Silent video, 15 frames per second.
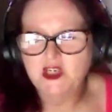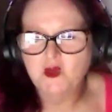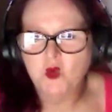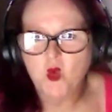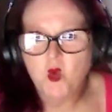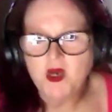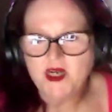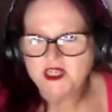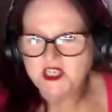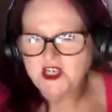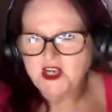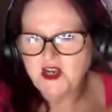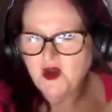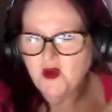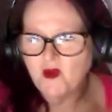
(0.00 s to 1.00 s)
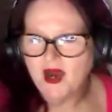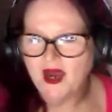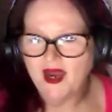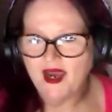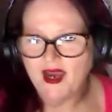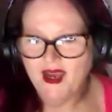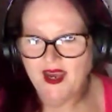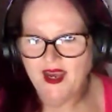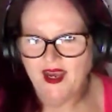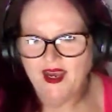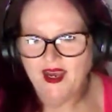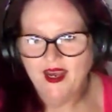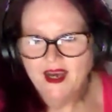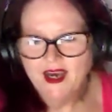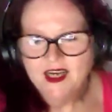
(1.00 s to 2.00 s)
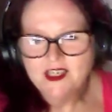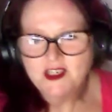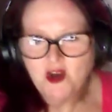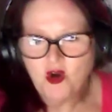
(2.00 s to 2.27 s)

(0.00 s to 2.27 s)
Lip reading: can whisk you away to